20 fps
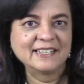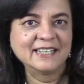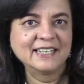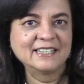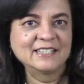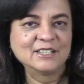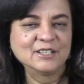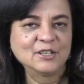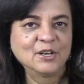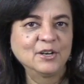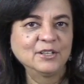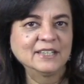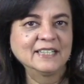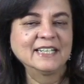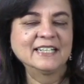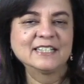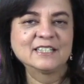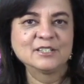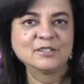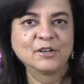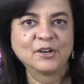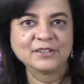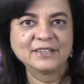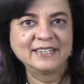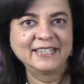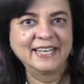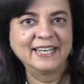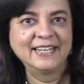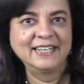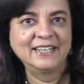it's not that it's
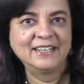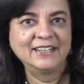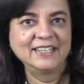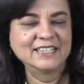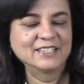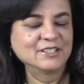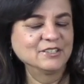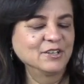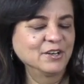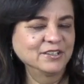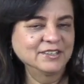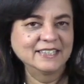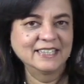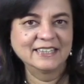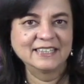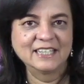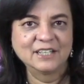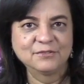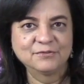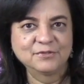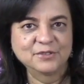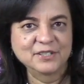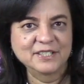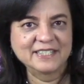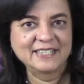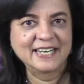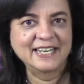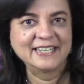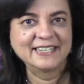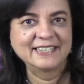not there, it's not that they're
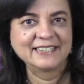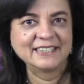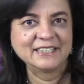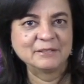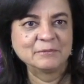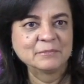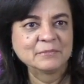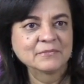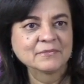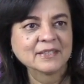forsaken,